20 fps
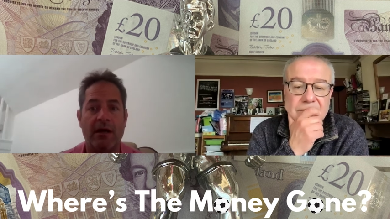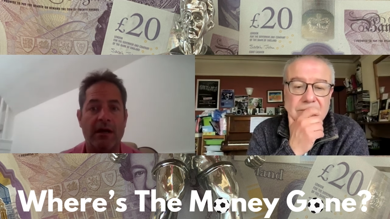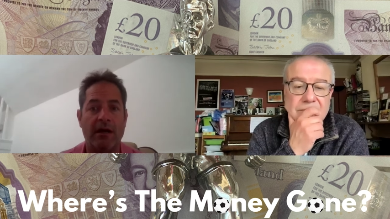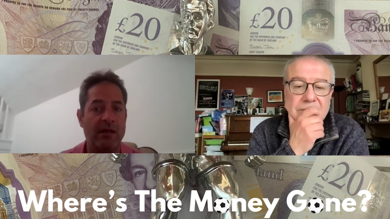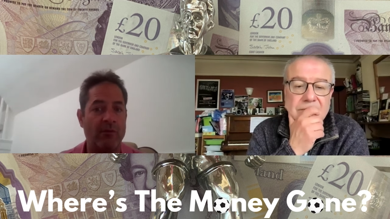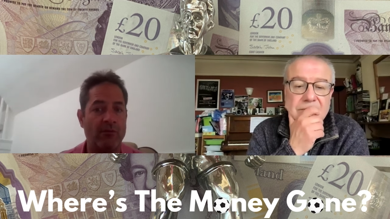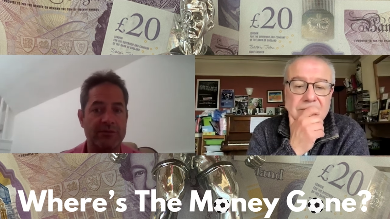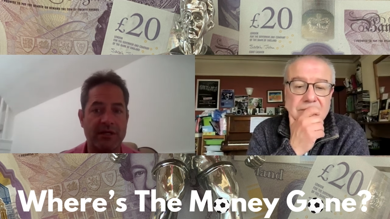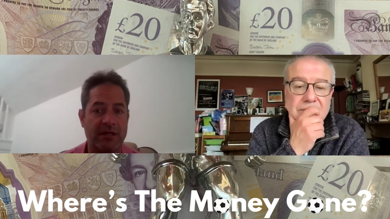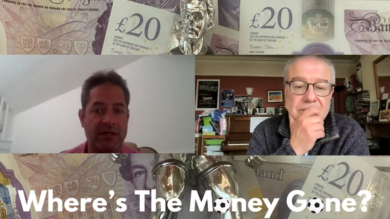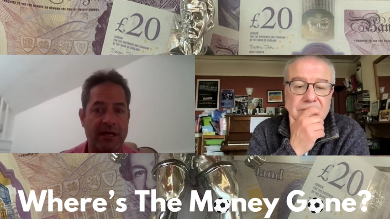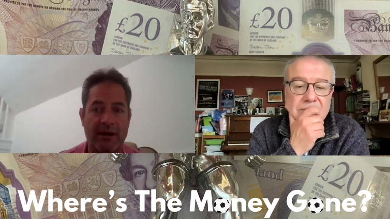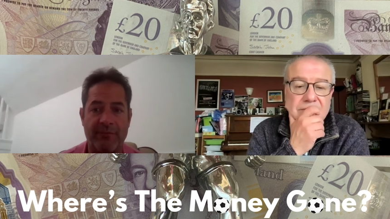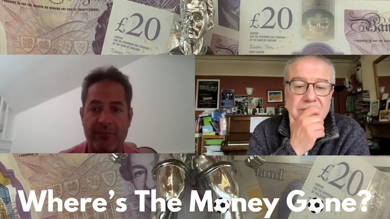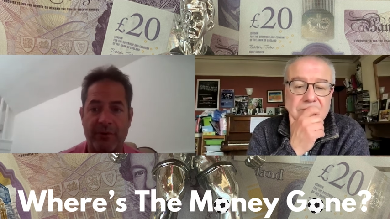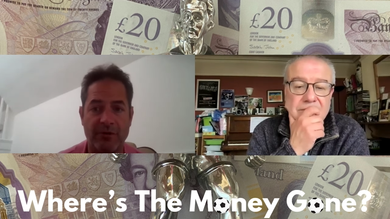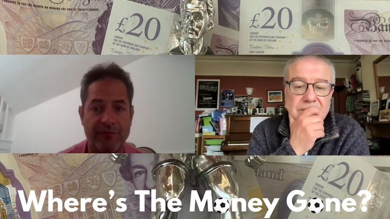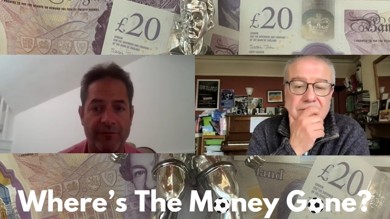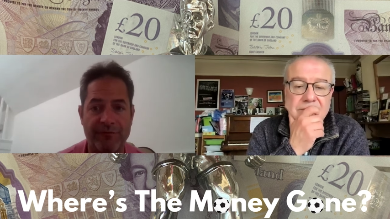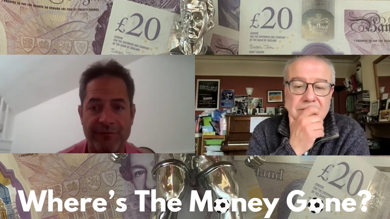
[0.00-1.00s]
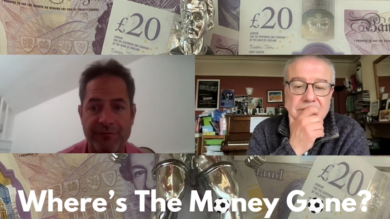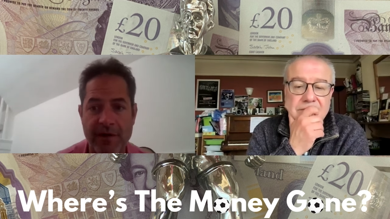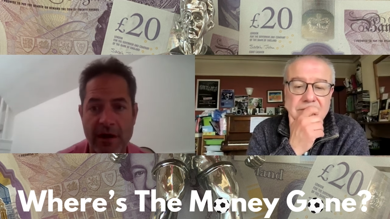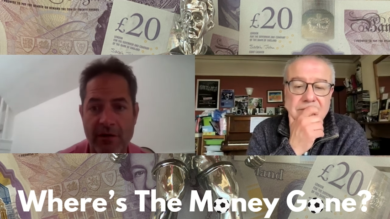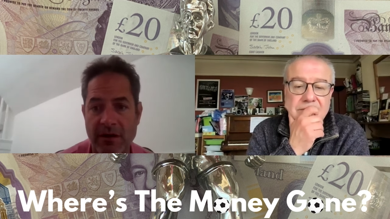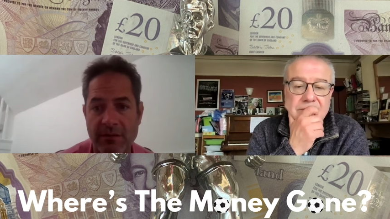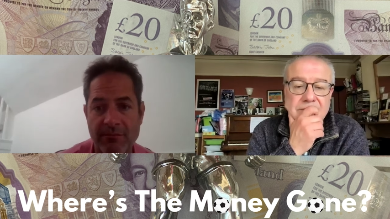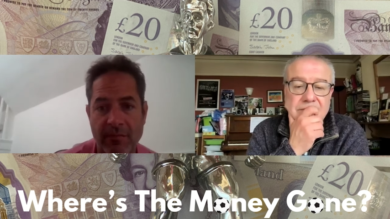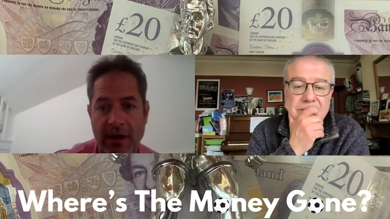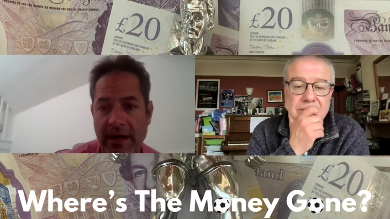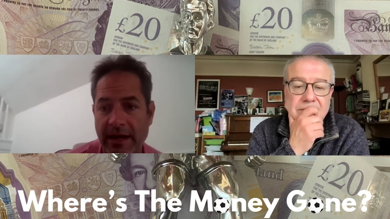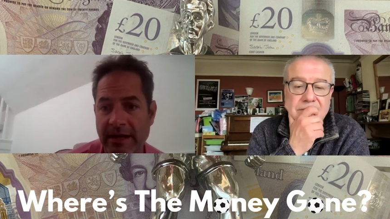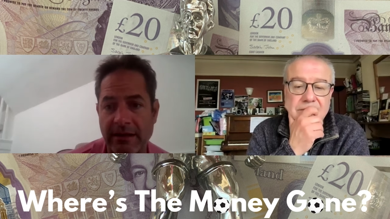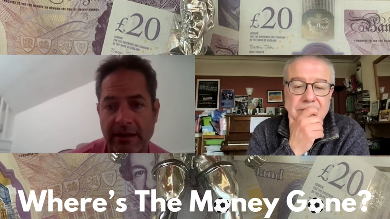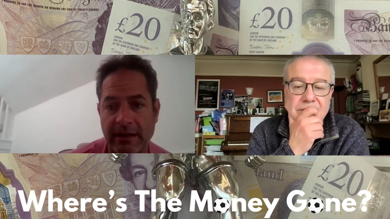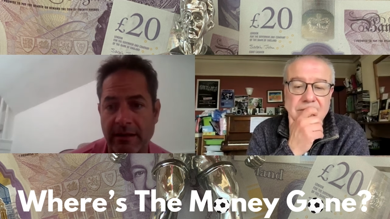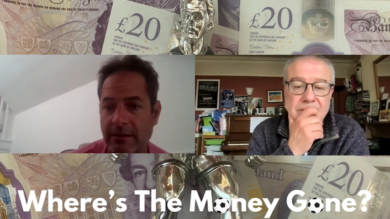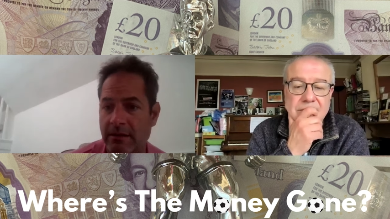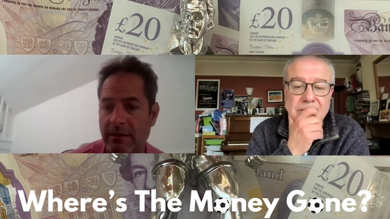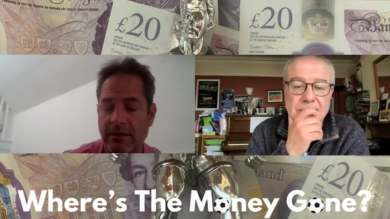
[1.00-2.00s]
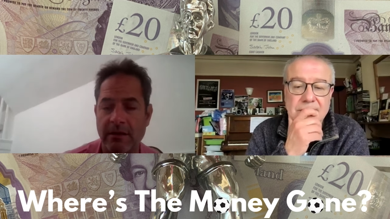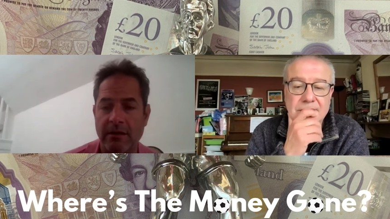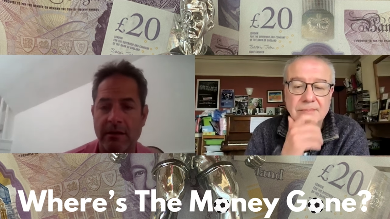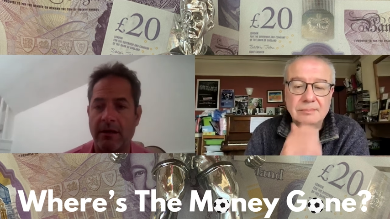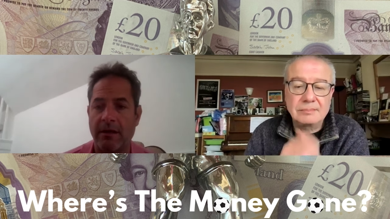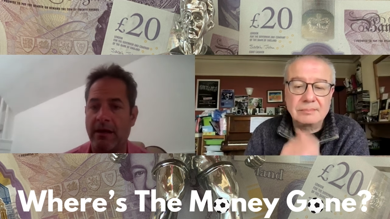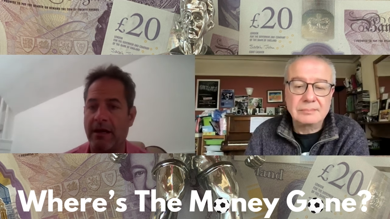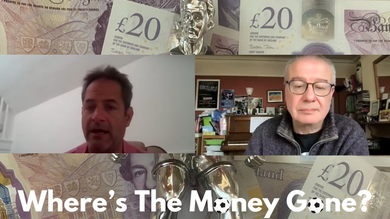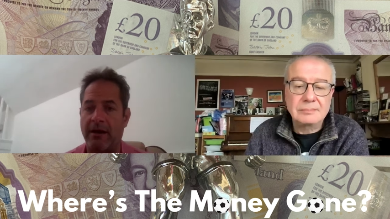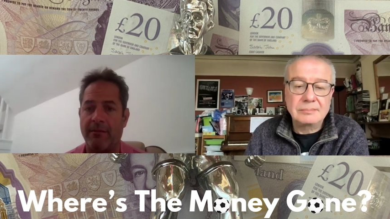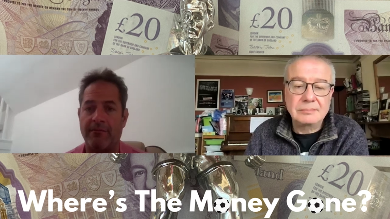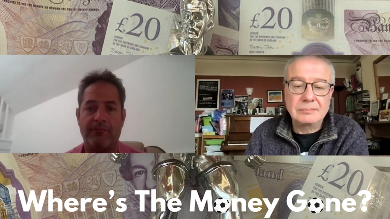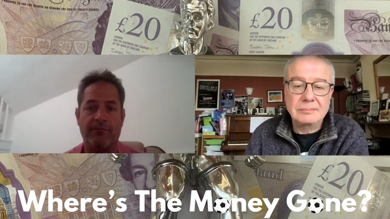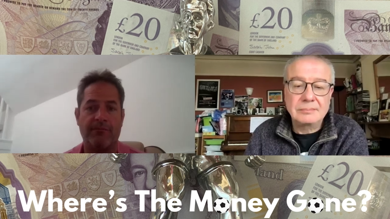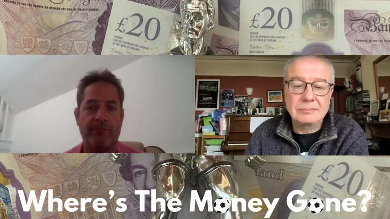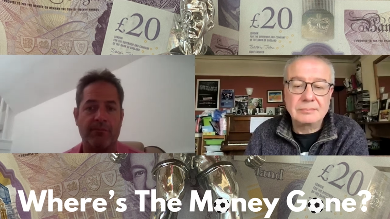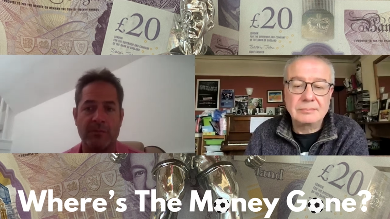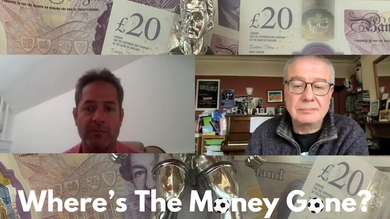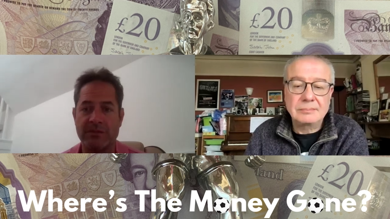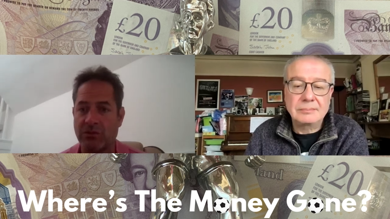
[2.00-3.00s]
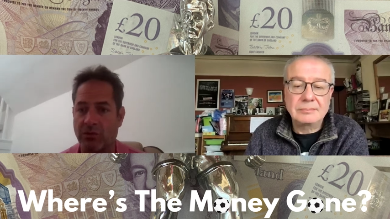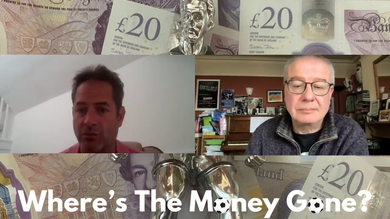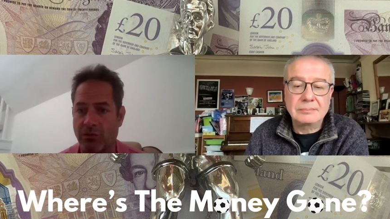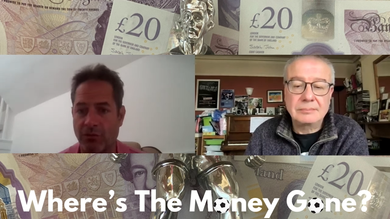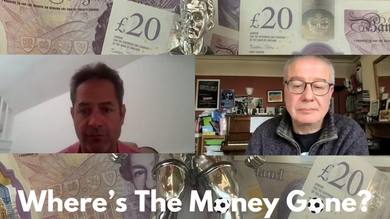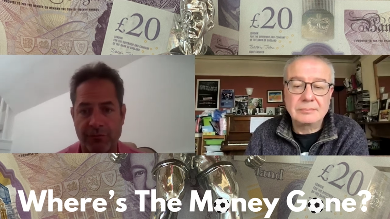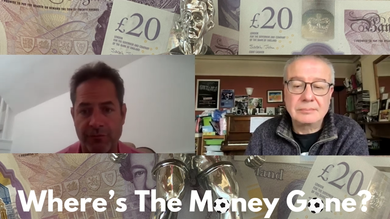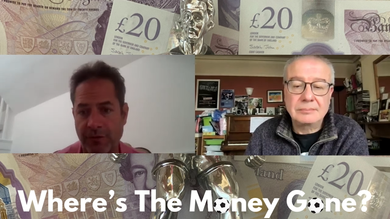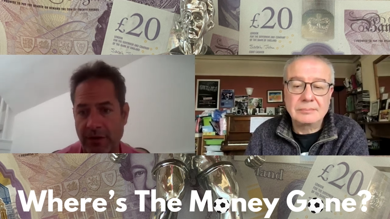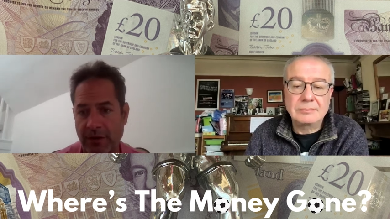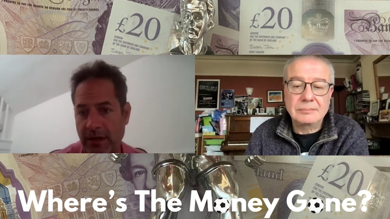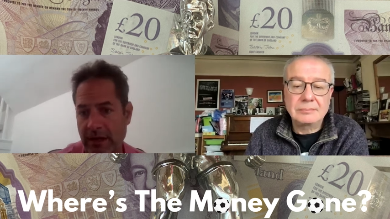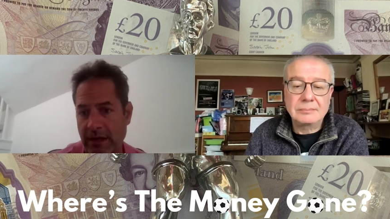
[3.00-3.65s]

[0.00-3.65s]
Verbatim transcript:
Speaker 1: And it was a couple of very minor Um, sort of